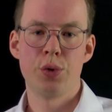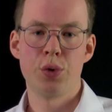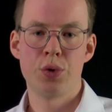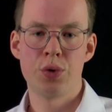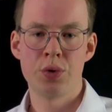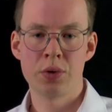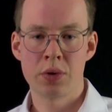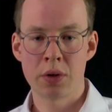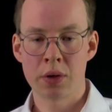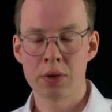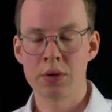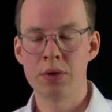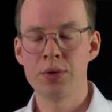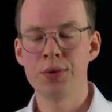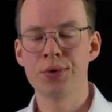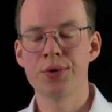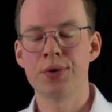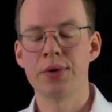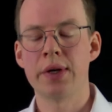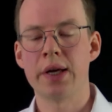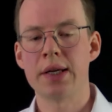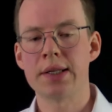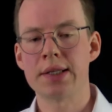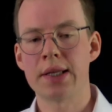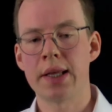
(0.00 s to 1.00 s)
To conclude
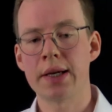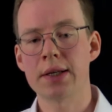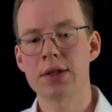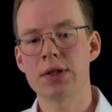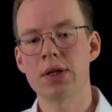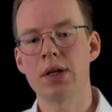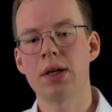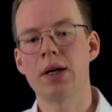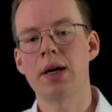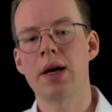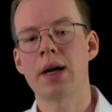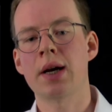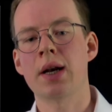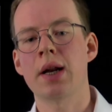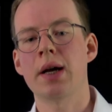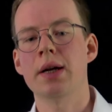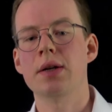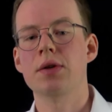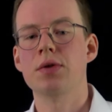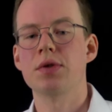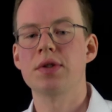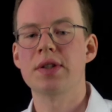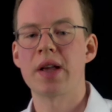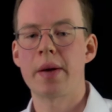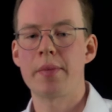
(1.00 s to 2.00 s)
today's lecture, I'd like
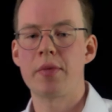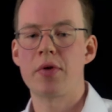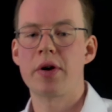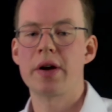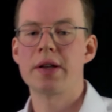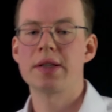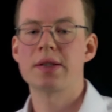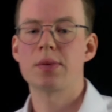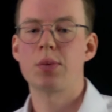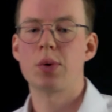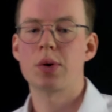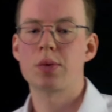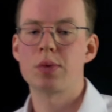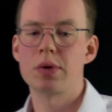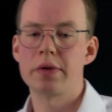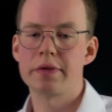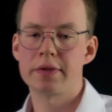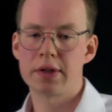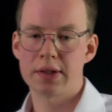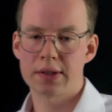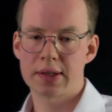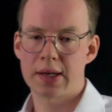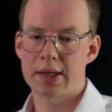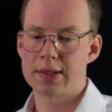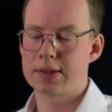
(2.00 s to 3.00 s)
to summarize what we've
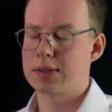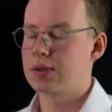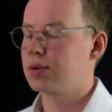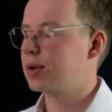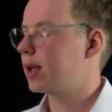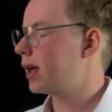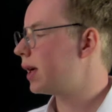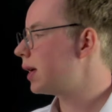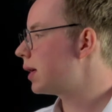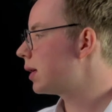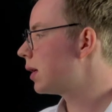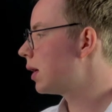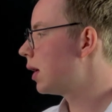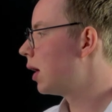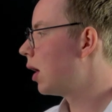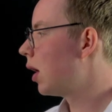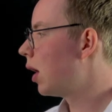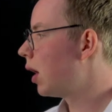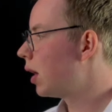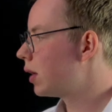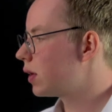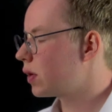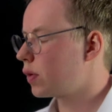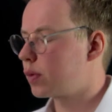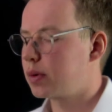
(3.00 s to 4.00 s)
discussed today.
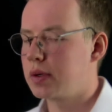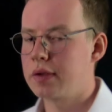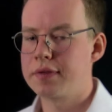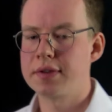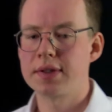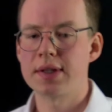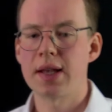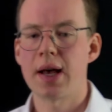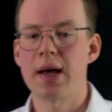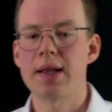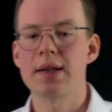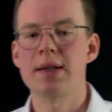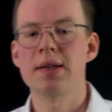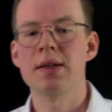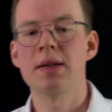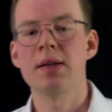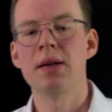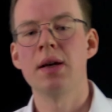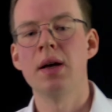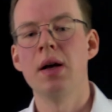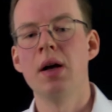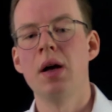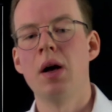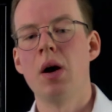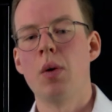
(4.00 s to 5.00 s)
So we've started
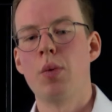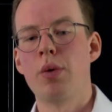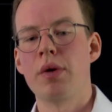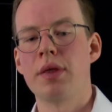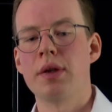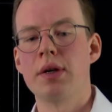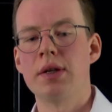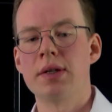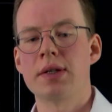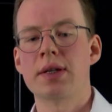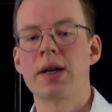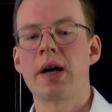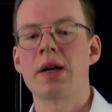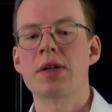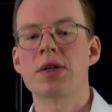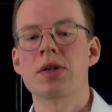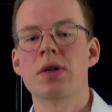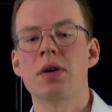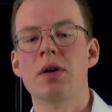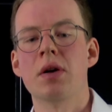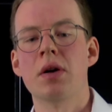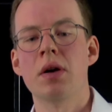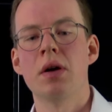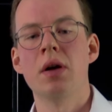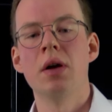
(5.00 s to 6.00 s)
with a
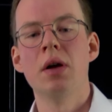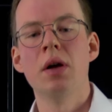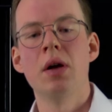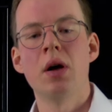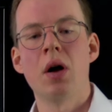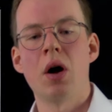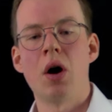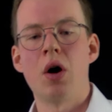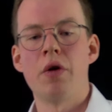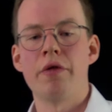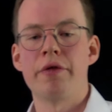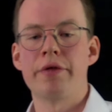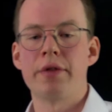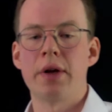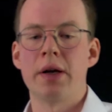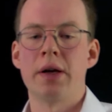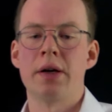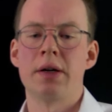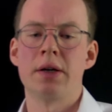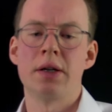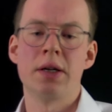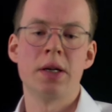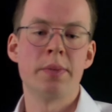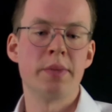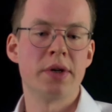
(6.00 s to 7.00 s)
discussion of
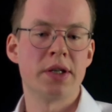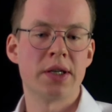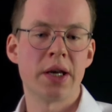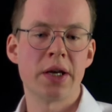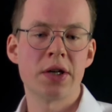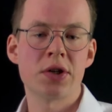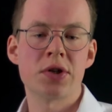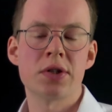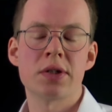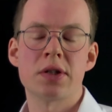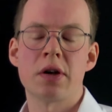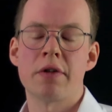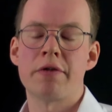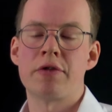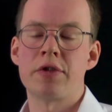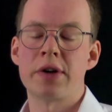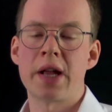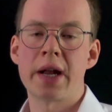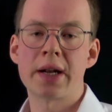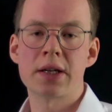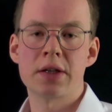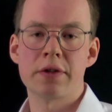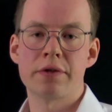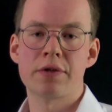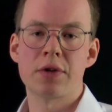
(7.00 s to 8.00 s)
limitations of
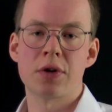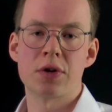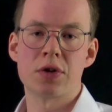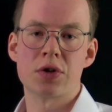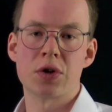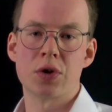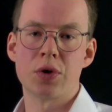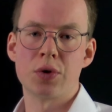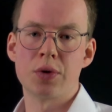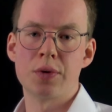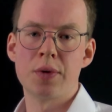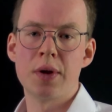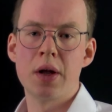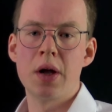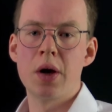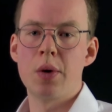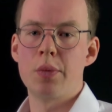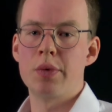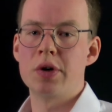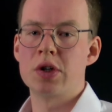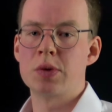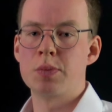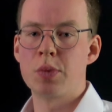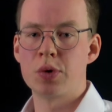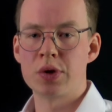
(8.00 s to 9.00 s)
reactive control,
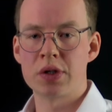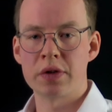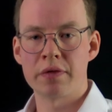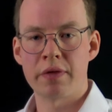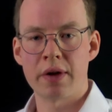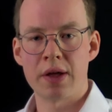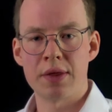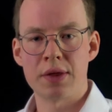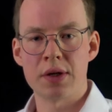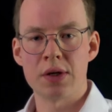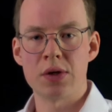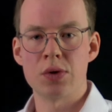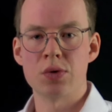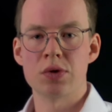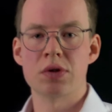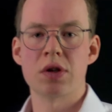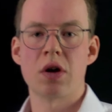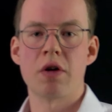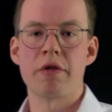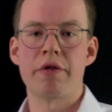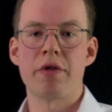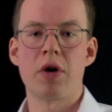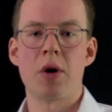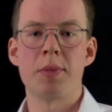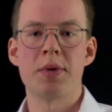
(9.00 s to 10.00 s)
which motivate the use
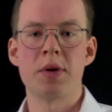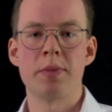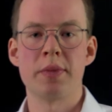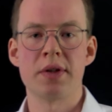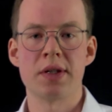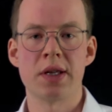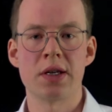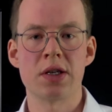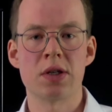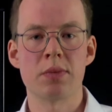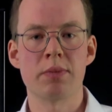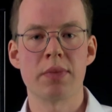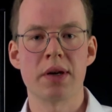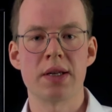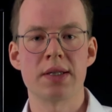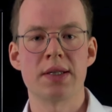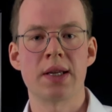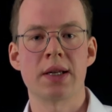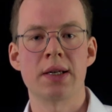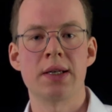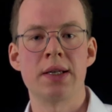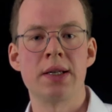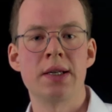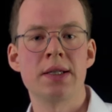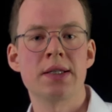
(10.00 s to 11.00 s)
of optimization-based
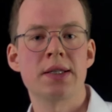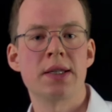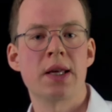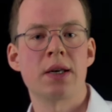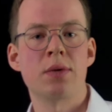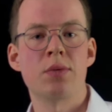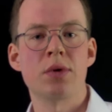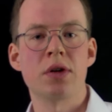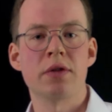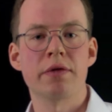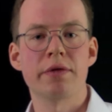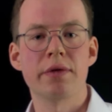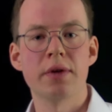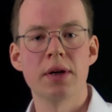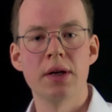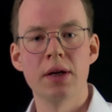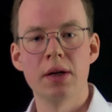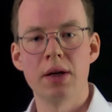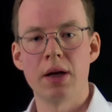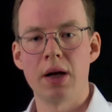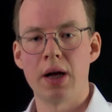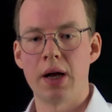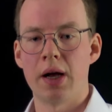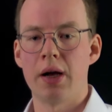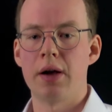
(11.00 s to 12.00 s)
techniques that we've
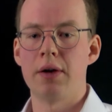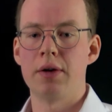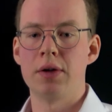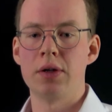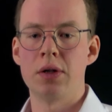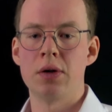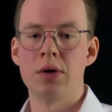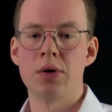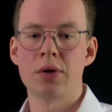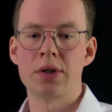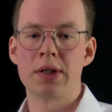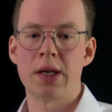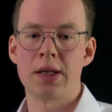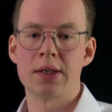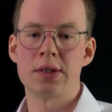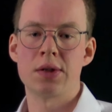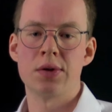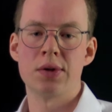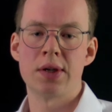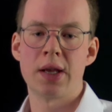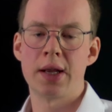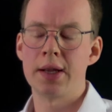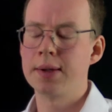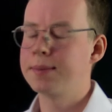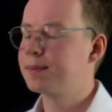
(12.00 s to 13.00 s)
looked at
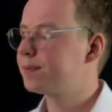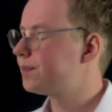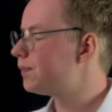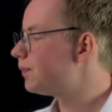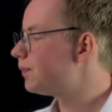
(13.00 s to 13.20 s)
today.